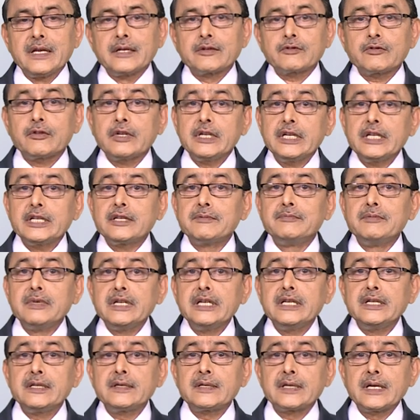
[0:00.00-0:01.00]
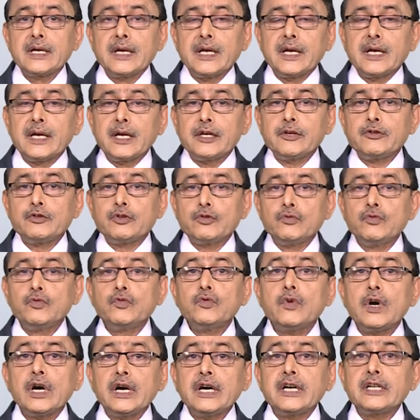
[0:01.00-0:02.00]
so it means
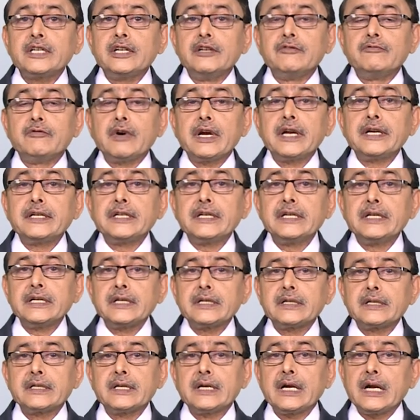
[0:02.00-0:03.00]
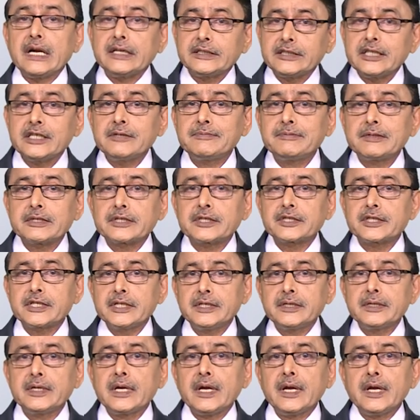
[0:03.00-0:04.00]
you are inviting the other
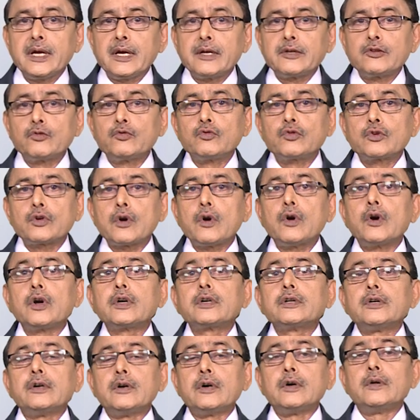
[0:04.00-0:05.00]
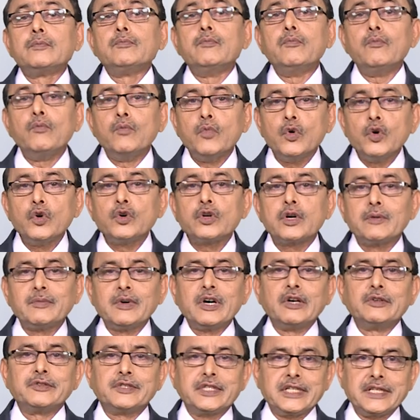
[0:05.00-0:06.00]
person to talk more
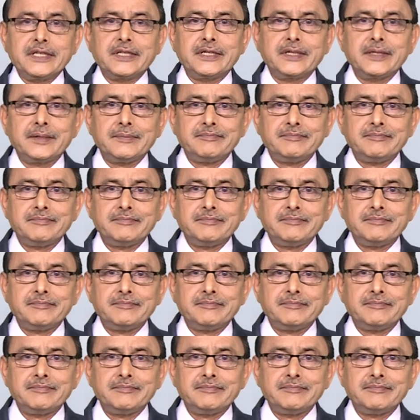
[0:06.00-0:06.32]
about it